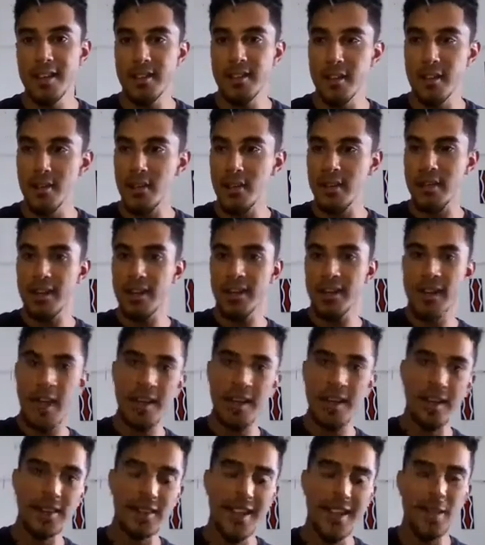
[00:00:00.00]
to look at a
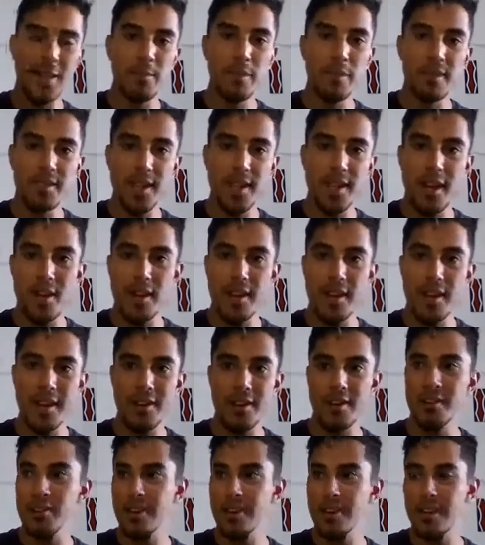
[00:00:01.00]
guy like Dan Bilzerian
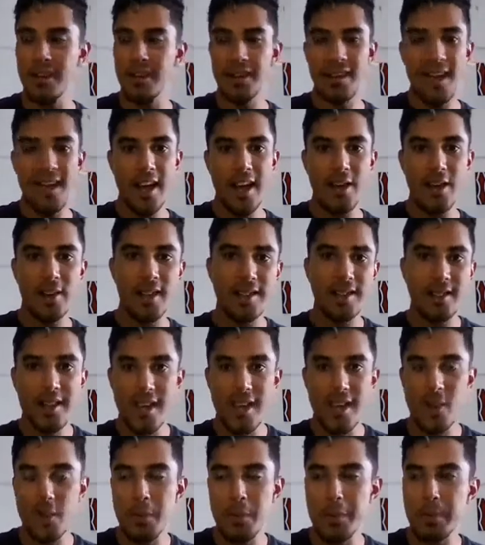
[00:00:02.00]
or look at a guy who gets a
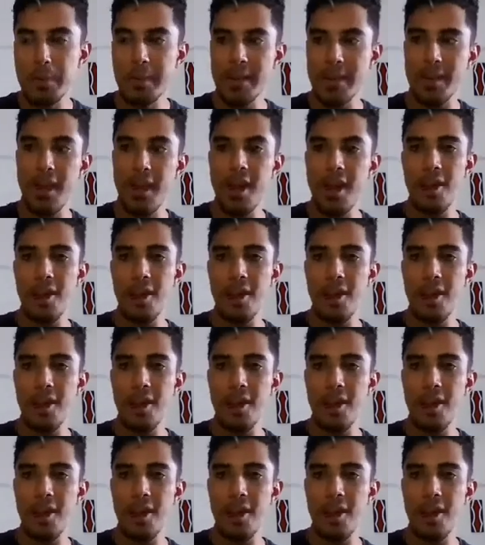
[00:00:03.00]
lot of women and be like,